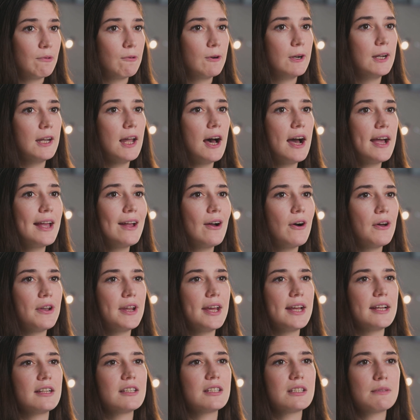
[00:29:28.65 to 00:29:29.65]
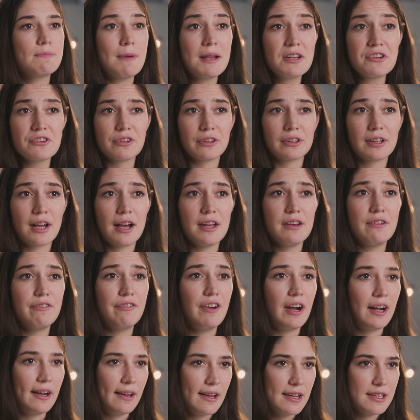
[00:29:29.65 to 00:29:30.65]
rely on a special kind of
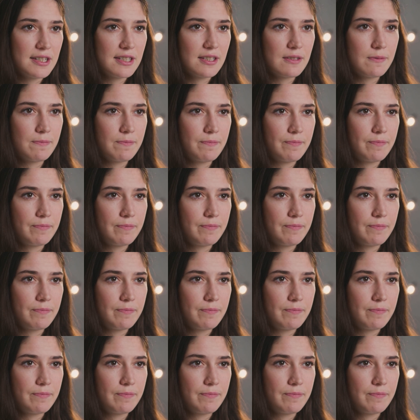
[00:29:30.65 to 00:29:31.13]
fungus.